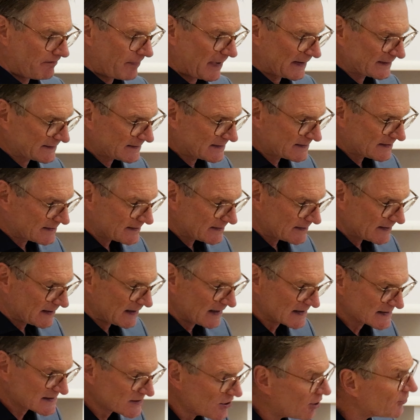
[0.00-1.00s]
but
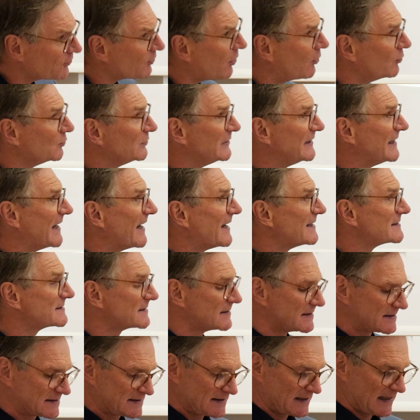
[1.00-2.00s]
is not only
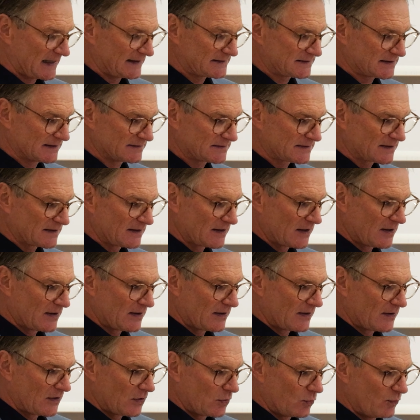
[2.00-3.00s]
associated
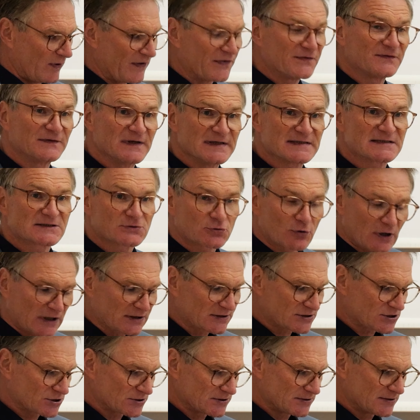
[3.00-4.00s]
with
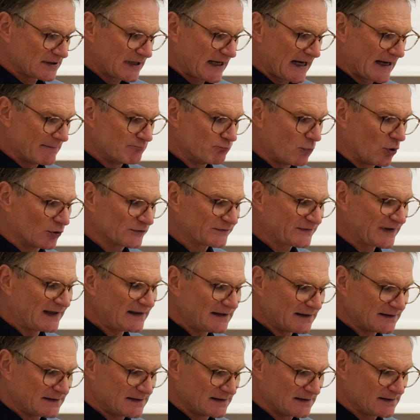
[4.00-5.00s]
destruction and
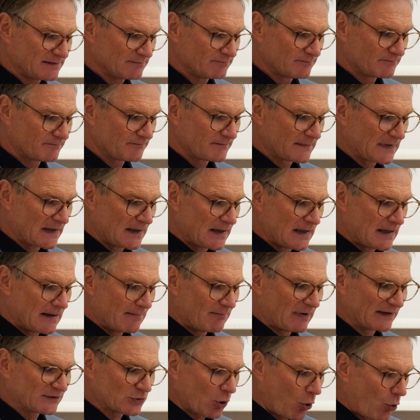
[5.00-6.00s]
mortality,
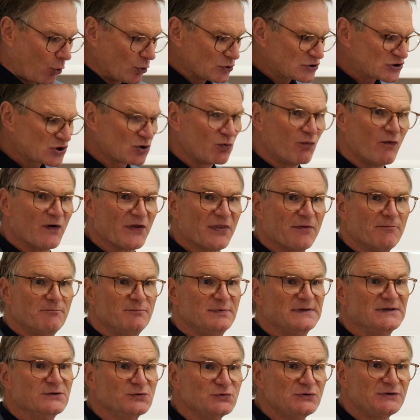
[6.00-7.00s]
but also
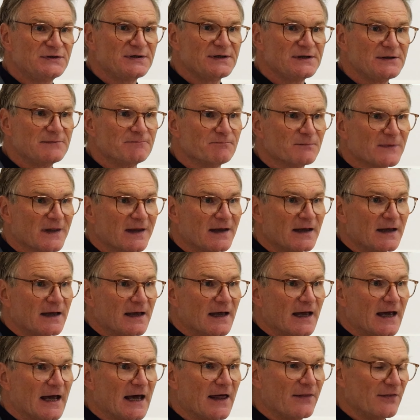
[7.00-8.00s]
with beauty
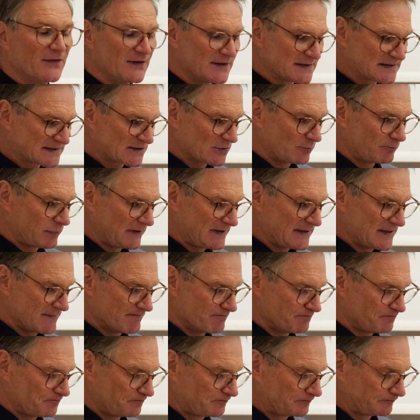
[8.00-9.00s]
and the
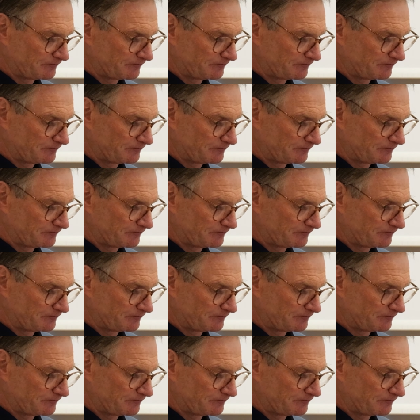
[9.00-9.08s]
sublime.